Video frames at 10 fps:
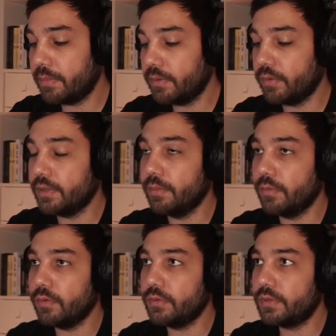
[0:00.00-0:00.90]
or the
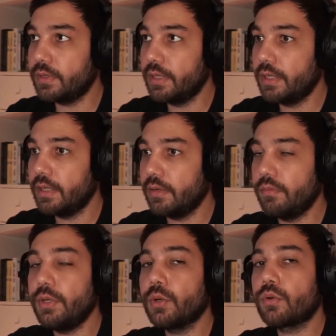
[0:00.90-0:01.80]
most
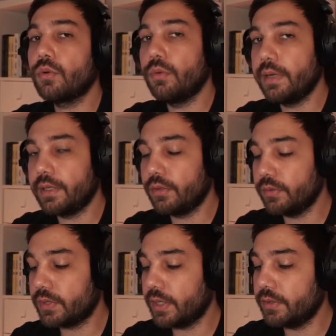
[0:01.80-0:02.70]
reoccurring
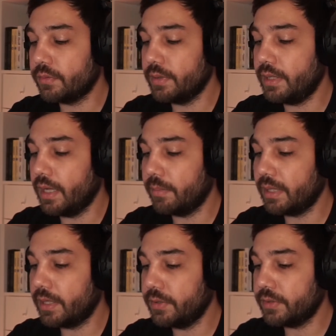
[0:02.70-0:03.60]
use case with the
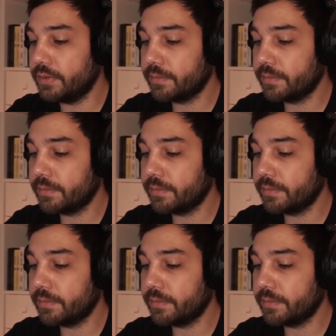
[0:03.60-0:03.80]
application.